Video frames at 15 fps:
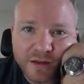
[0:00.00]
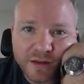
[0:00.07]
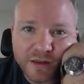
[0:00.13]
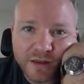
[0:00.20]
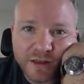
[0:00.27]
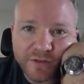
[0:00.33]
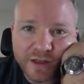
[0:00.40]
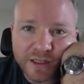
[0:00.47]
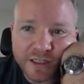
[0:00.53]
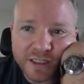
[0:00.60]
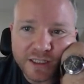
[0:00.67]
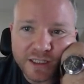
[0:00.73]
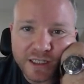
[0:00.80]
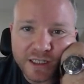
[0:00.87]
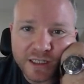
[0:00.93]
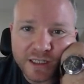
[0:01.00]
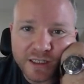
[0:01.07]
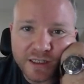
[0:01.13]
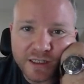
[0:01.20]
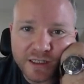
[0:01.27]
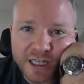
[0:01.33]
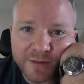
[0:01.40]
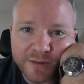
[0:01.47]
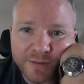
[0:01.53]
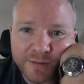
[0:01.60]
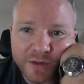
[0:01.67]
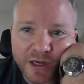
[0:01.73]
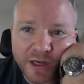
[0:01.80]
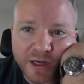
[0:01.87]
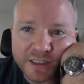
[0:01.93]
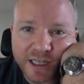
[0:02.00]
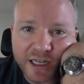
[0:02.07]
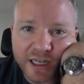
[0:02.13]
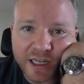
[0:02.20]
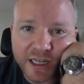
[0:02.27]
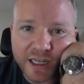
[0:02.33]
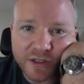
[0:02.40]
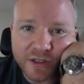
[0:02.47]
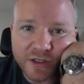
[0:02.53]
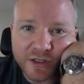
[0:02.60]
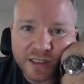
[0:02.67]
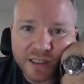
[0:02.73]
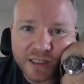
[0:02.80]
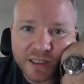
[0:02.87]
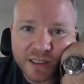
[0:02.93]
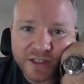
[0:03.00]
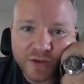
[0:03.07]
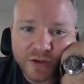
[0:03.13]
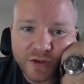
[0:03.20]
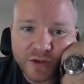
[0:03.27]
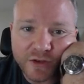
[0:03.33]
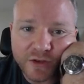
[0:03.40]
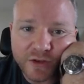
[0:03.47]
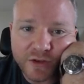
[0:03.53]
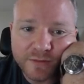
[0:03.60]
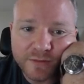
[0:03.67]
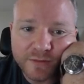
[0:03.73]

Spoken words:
If you can see the same kind of setups in these last few days,